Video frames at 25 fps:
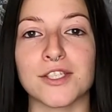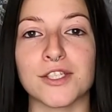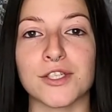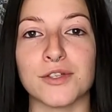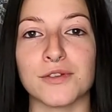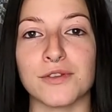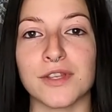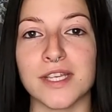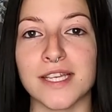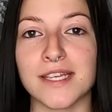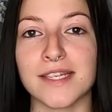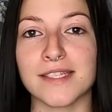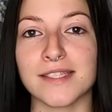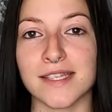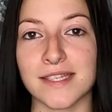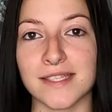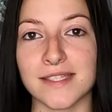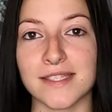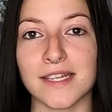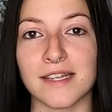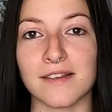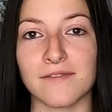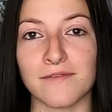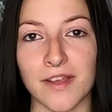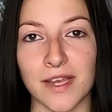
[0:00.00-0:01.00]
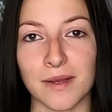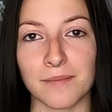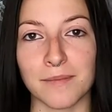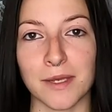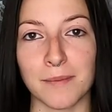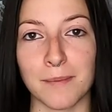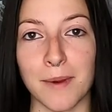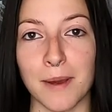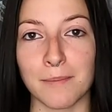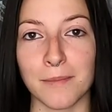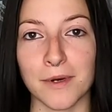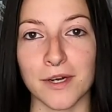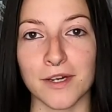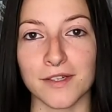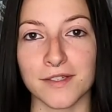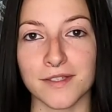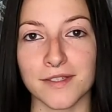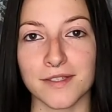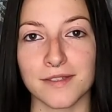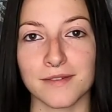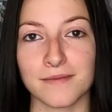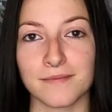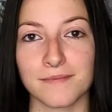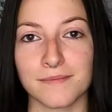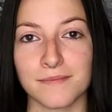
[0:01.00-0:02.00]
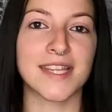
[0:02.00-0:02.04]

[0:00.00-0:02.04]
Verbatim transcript: to the existing family members.